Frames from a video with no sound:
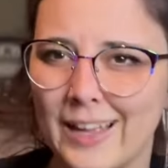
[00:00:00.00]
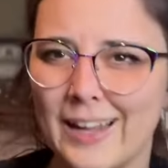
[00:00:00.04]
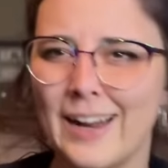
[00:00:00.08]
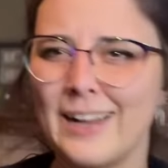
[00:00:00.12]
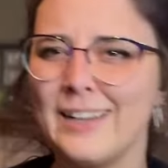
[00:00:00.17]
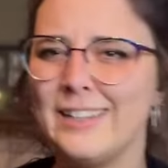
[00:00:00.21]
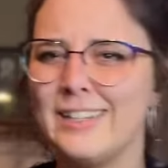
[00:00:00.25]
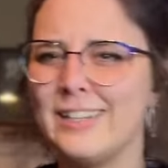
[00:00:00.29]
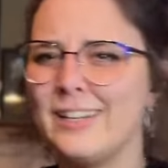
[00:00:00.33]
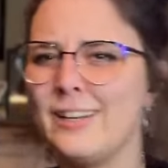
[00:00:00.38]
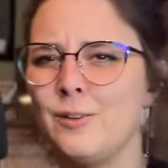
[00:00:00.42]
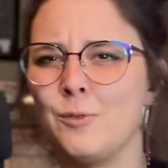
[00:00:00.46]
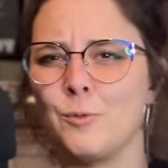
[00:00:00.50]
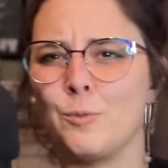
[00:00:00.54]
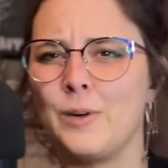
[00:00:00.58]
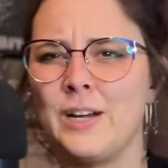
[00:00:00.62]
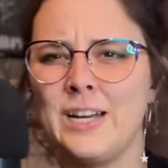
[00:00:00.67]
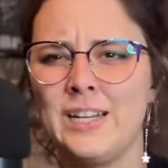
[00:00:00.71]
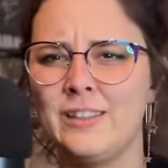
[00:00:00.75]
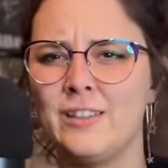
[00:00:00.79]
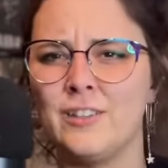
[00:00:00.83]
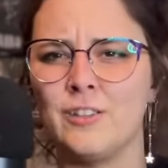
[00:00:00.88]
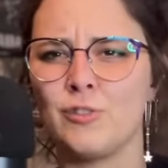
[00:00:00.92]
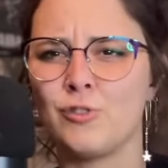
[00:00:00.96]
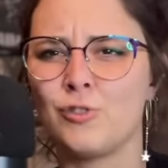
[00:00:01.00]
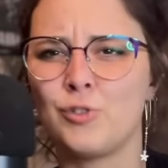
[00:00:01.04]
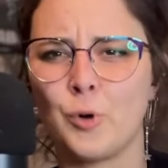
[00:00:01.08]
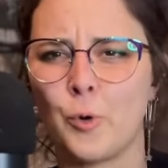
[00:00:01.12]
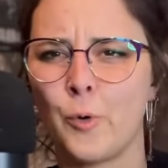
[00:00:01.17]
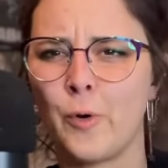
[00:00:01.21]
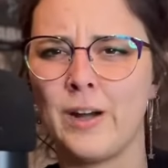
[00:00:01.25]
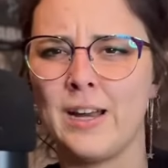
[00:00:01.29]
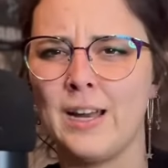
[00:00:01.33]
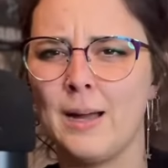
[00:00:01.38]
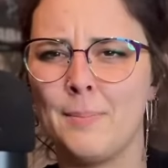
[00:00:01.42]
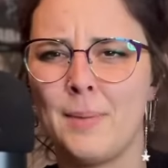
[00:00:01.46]
that I didn't read this
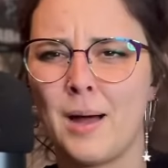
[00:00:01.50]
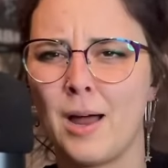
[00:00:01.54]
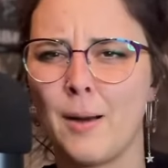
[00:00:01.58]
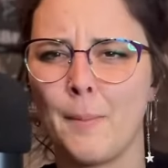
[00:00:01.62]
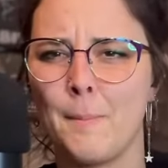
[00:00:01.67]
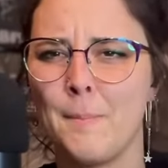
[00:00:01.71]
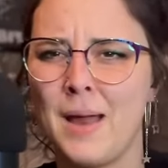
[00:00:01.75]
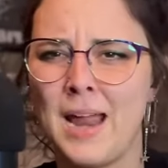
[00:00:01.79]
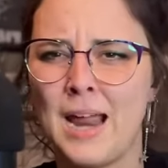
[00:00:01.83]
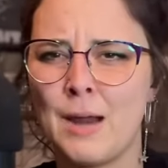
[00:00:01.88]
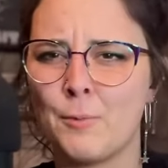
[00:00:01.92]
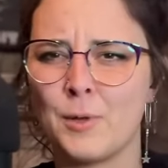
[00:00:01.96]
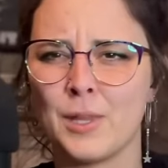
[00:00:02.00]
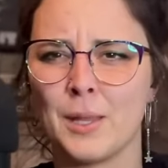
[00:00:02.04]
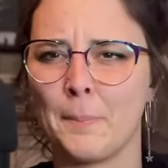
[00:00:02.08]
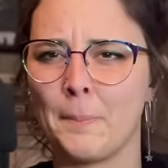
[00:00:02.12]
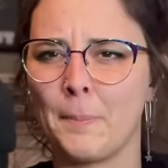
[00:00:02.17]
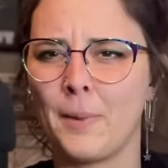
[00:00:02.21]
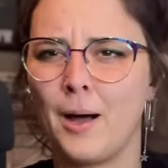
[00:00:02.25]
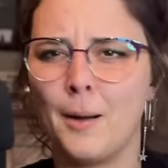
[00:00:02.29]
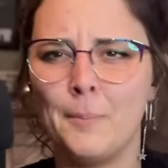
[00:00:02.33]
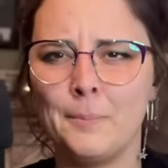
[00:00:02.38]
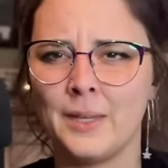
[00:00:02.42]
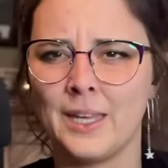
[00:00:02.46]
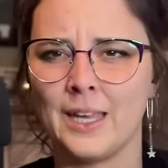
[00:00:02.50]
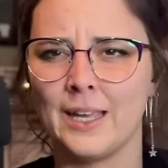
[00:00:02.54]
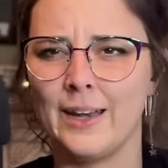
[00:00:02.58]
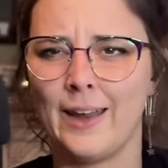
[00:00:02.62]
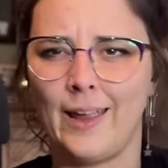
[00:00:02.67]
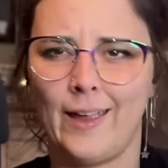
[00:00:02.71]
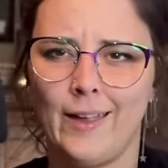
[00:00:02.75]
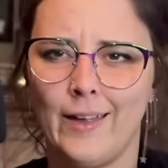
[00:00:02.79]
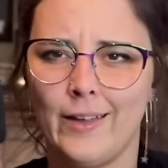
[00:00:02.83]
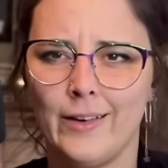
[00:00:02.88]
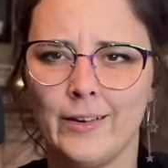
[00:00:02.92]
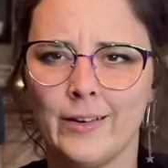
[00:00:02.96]
story about a man with a pumpkin
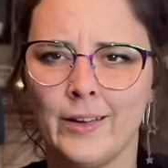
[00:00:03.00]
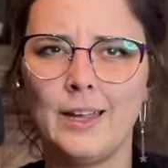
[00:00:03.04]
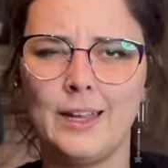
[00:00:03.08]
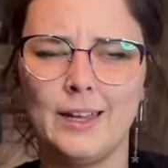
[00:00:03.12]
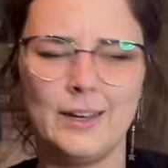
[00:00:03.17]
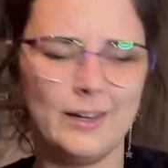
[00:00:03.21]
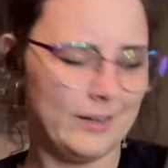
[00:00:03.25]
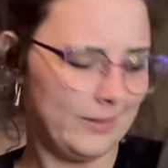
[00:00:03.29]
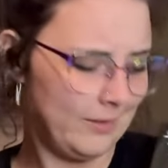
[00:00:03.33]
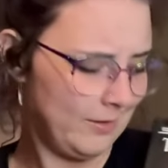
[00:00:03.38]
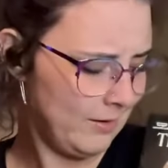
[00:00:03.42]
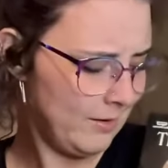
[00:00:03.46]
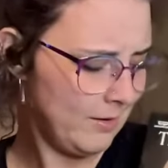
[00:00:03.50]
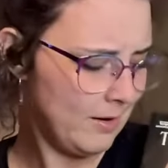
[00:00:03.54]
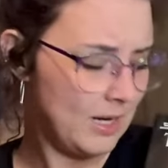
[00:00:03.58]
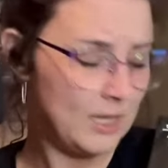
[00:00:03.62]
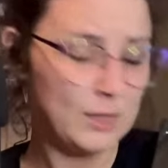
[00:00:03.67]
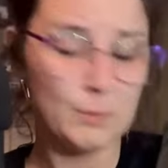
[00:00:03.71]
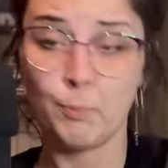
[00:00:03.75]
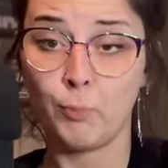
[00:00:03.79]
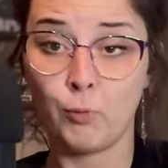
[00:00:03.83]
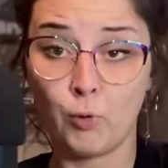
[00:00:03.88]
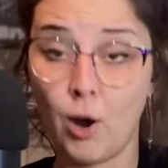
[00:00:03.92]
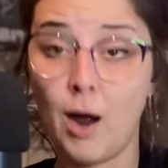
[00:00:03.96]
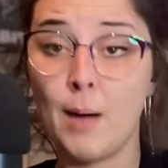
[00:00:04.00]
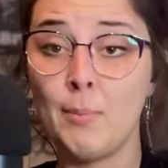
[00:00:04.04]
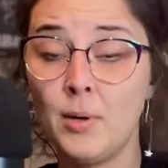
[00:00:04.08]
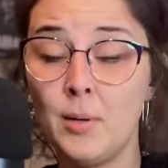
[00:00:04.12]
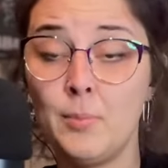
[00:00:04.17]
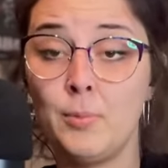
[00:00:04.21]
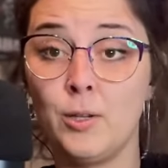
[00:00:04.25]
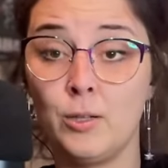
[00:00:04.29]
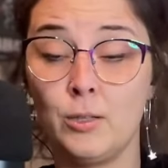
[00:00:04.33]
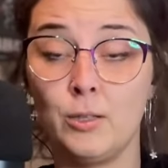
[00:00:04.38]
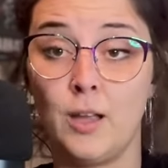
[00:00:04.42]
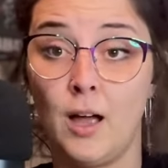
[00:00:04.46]
head and his
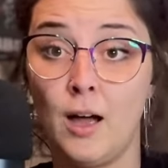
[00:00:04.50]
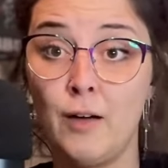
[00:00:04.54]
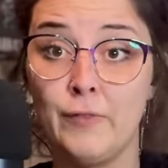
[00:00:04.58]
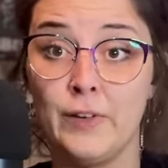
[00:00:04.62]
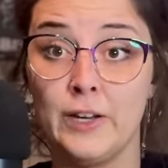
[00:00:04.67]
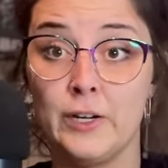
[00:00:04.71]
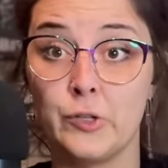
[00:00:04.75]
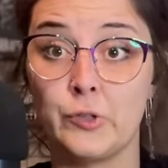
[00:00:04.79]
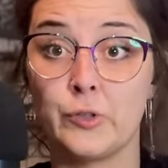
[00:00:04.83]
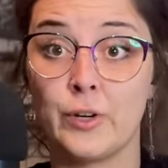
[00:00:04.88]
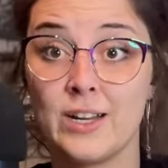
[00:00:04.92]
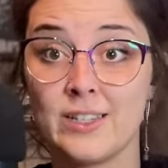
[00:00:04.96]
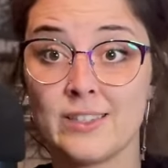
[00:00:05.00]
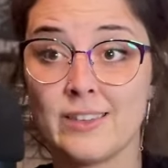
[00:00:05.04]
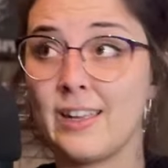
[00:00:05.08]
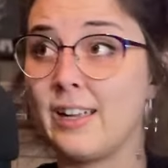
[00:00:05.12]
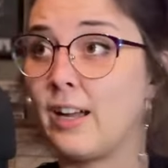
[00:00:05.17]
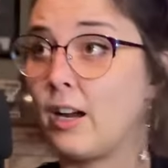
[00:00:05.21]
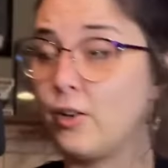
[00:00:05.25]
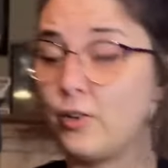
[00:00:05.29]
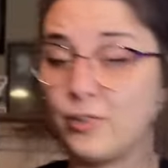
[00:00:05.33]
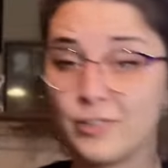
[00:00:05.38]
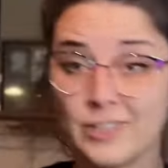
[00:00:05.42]
probable love interest? Like, are